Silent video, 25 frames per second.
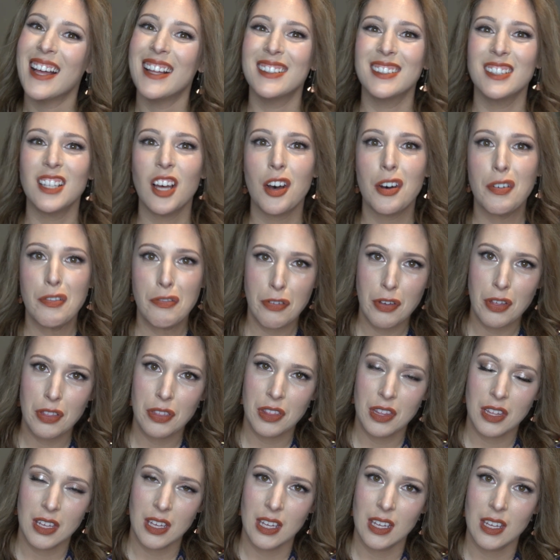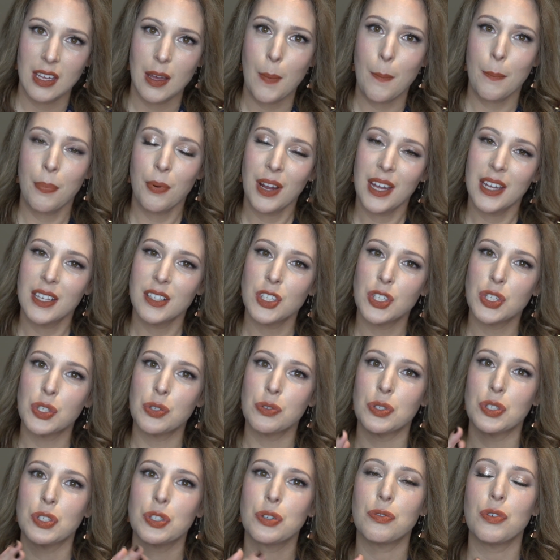love the brand, so
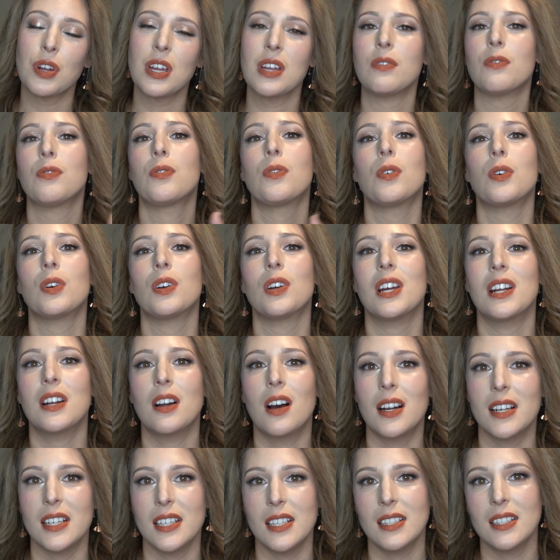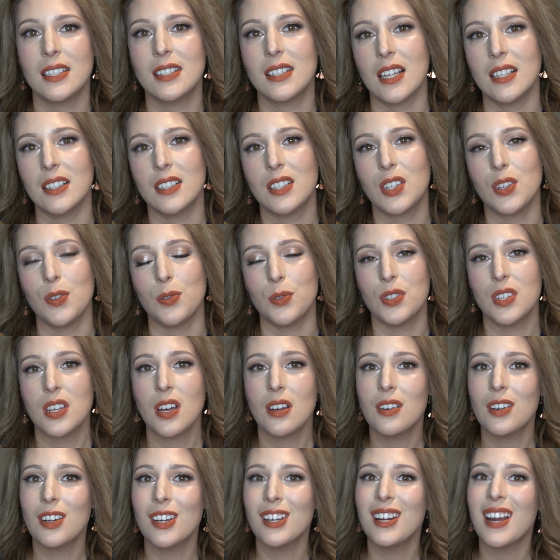it's great for an audience that skews
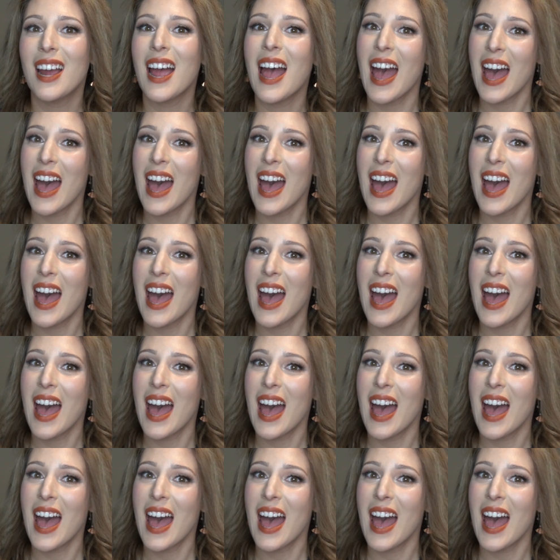younger,